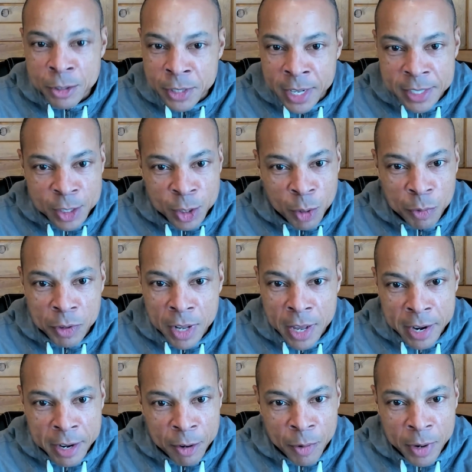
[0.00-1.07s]
there's that silver
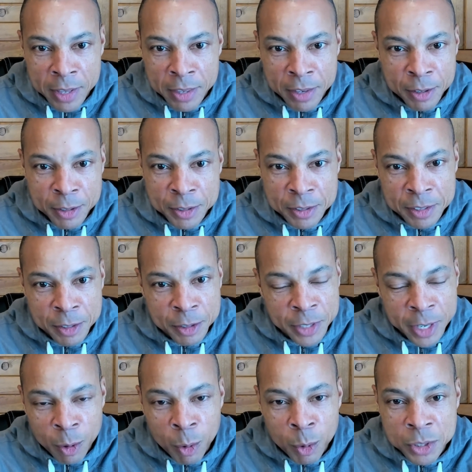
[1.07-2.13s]
lining, right? There's
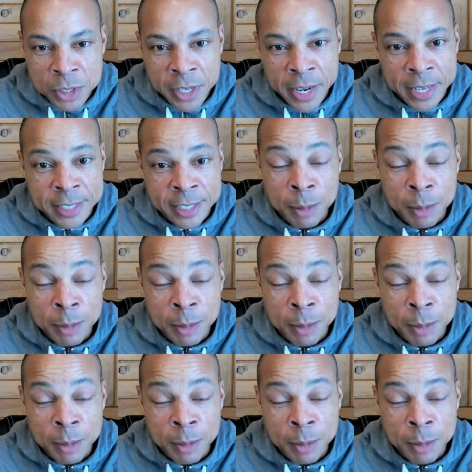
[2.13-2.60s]
that old saying.